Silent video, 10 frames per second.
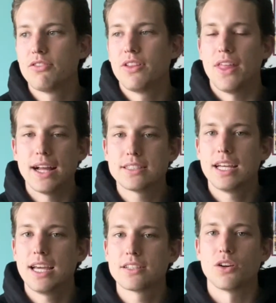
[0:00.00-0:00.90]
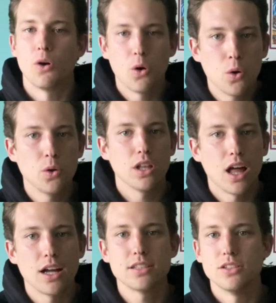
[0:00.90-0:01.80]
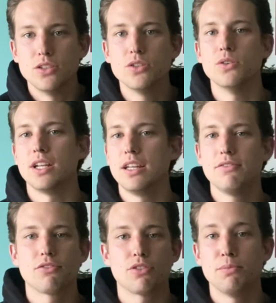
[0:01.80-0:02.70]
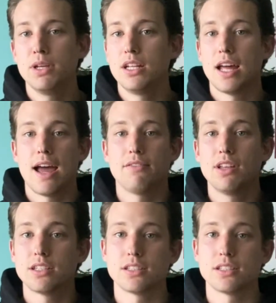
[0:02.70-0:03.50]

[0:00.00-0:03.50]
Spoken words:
that takes a whole lot to do. And even for me to have this